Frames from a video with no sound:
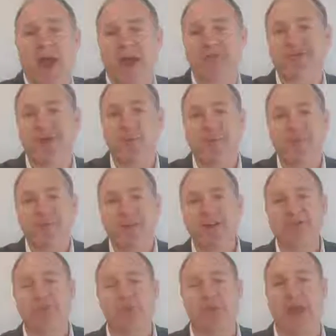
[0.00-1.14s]
And so with
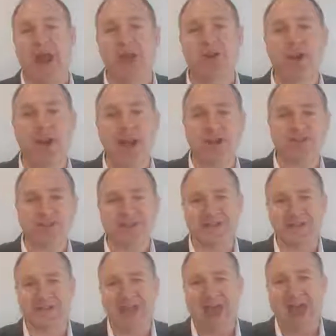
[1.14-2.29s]
Facebook now, you can actually
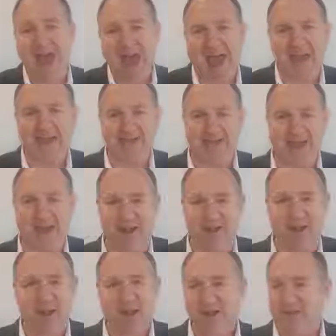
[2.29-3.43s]
target
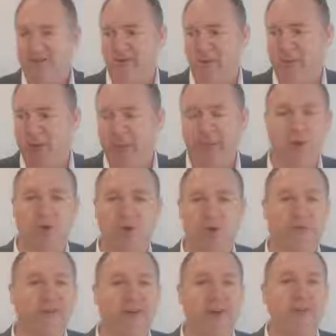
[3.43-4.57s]
down to people
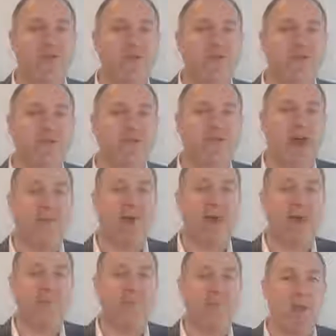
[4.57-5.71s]
who, say, for instance, have
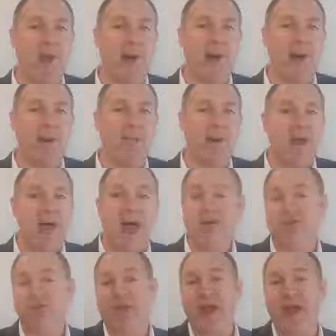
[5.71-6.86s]
a
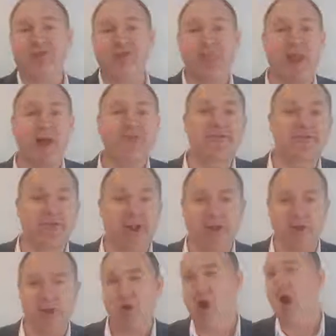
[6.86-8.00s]
100,000 plus
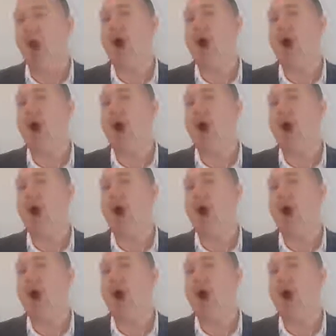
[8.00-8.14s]
salary or a